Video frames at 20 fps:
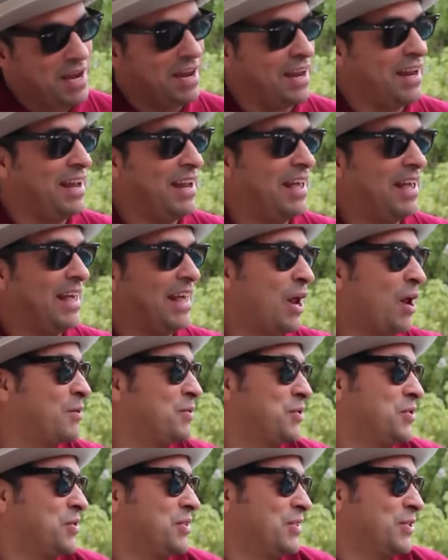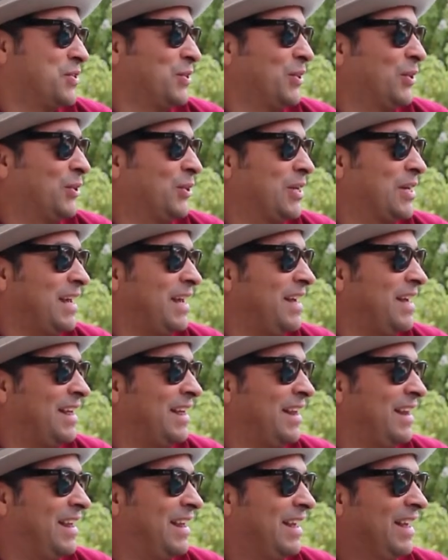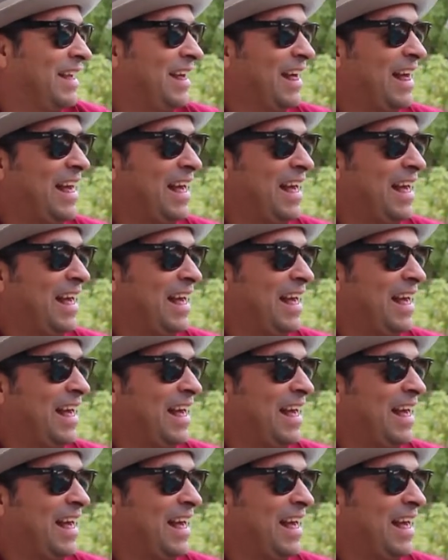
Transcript: to me, and I was just this little kid.